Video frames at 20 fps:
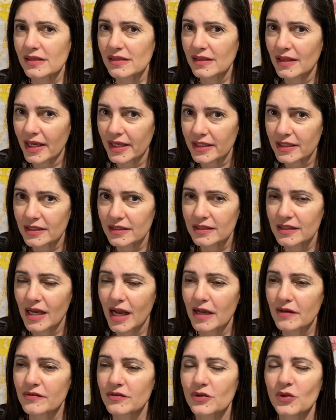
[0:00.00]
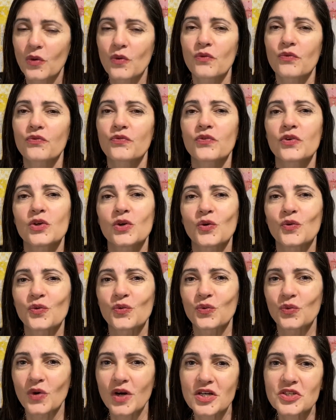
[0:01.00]
like it. I don't feel
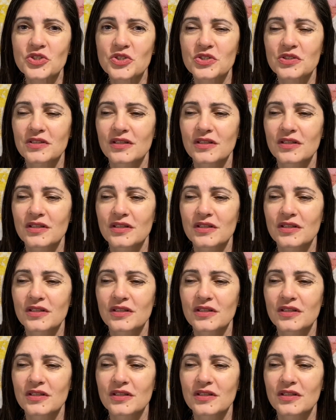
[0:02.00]
rushed.